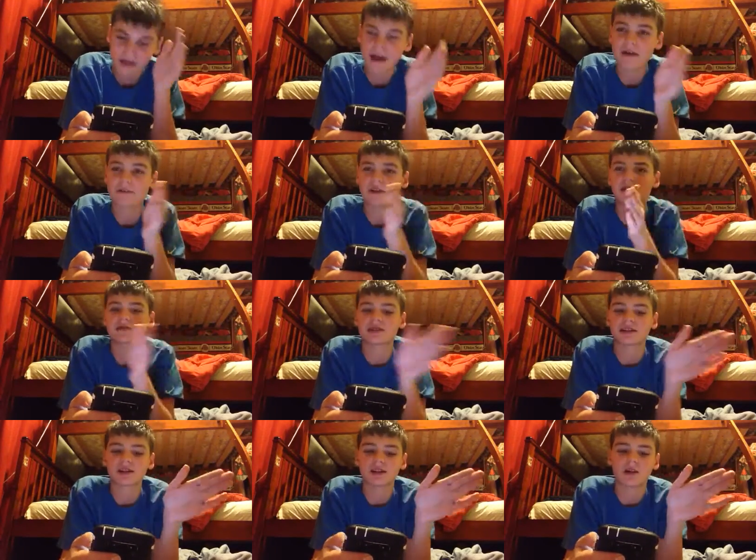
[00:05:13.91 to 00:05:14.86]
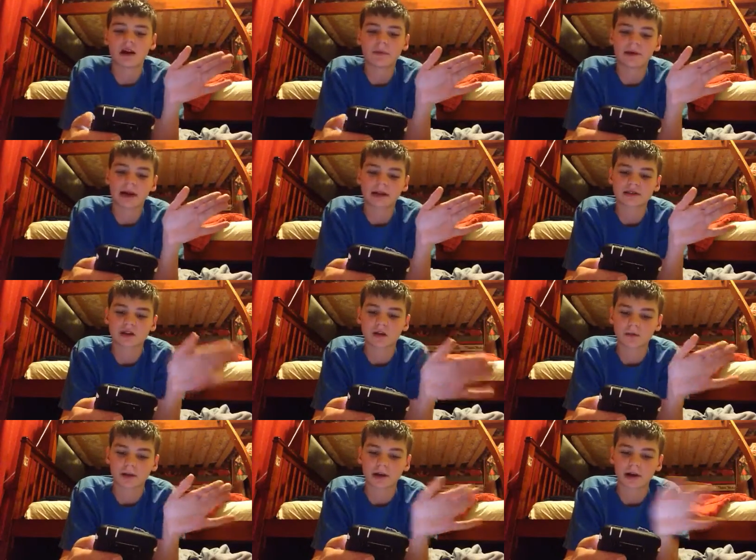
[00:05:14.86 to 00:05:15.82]
That video did go up in
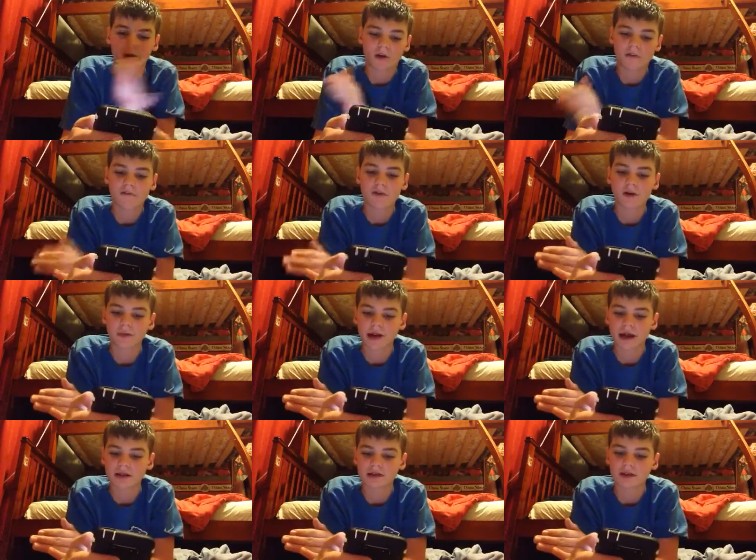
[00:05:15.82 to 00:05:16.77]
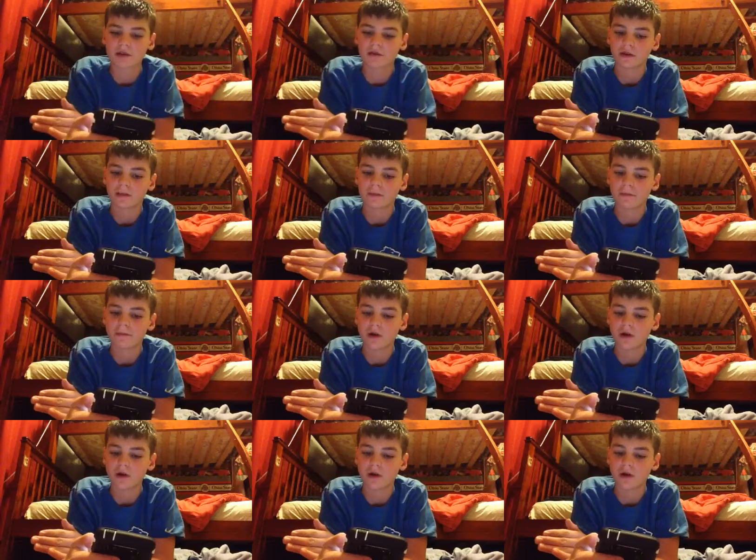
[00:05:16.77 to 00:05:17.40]
October, and it was filmed in October.